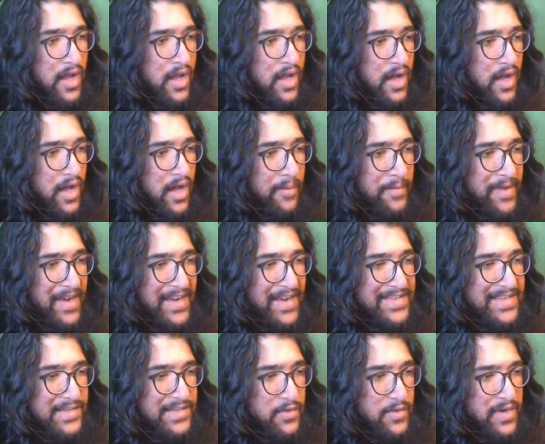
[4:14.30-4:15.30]
In
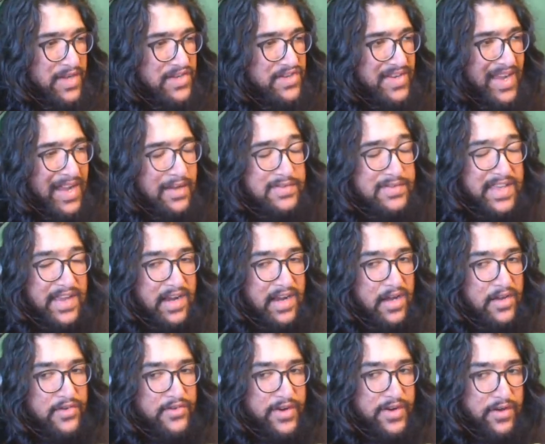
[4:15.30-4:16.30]
any situation outside
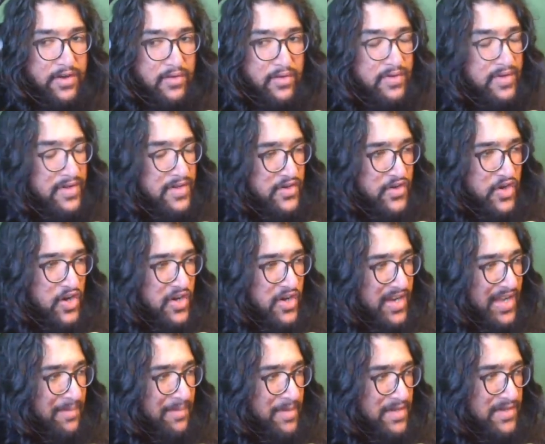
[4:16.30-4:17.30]
100-0, you're not
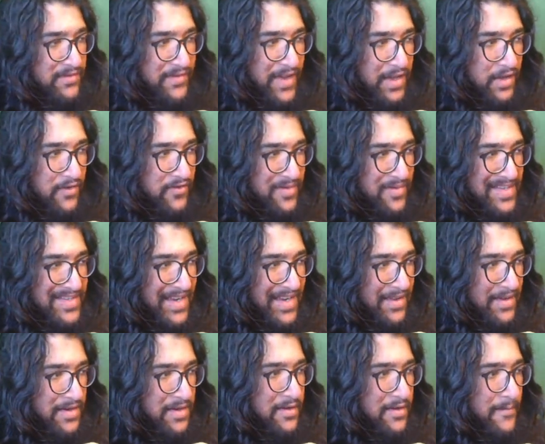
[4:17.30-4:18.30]
going to get much value from this
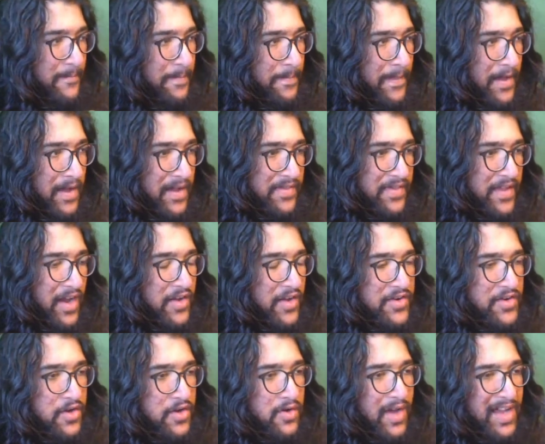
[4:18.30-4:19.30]
talent. The
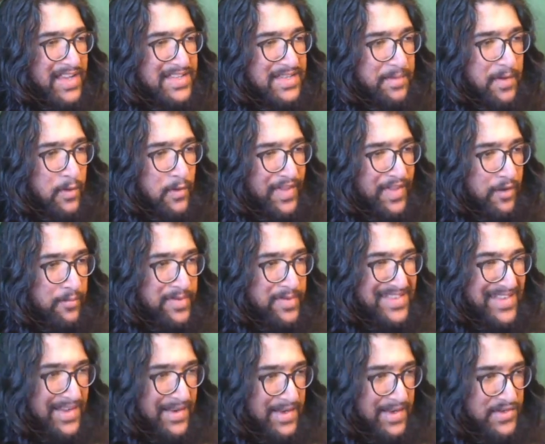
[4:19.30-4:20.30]
100-0 has to be without
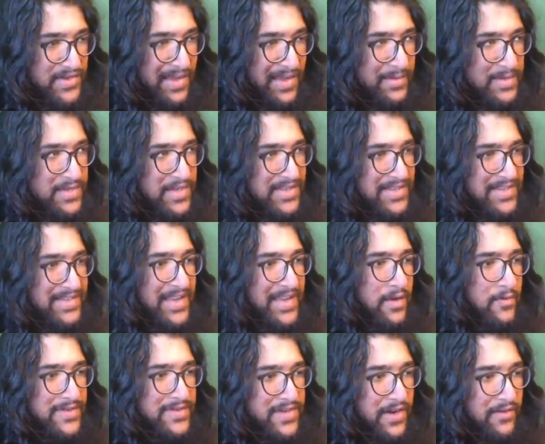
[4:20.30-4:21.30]
percentage damage because the
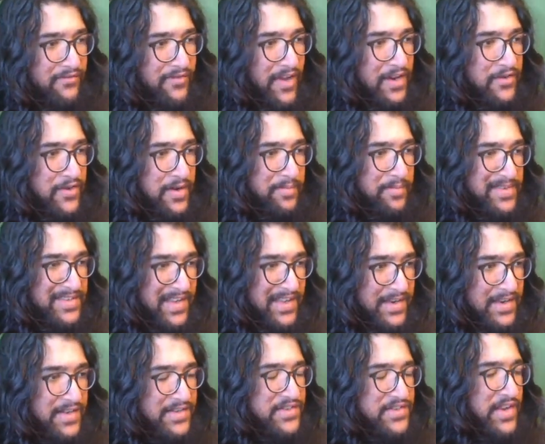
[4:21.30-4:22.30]
second we start factoring
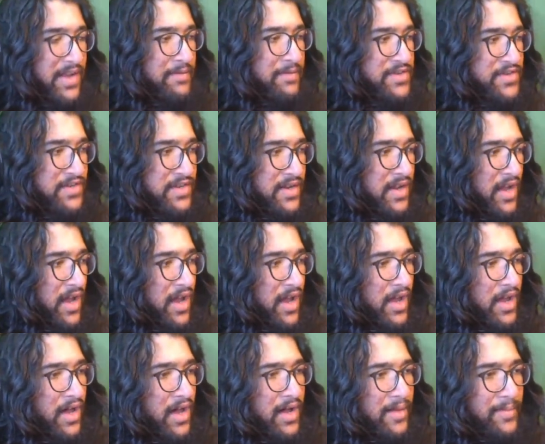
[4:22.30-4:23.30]
percentage damage in,
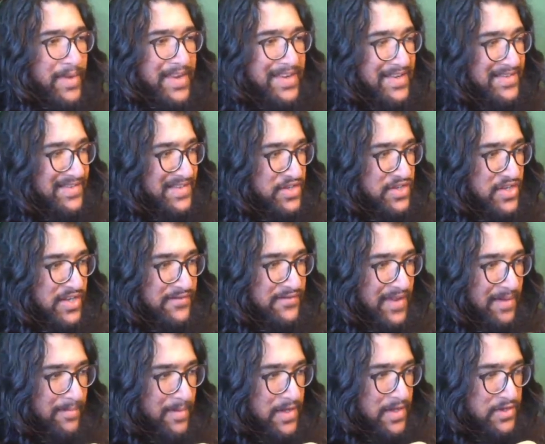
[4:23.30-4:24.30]
it doesn't
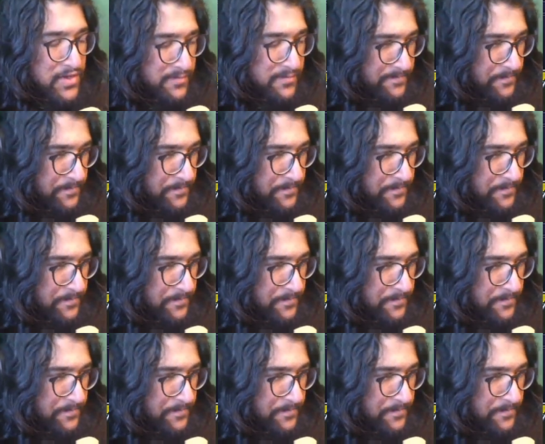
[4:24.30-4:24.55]
achieve that much.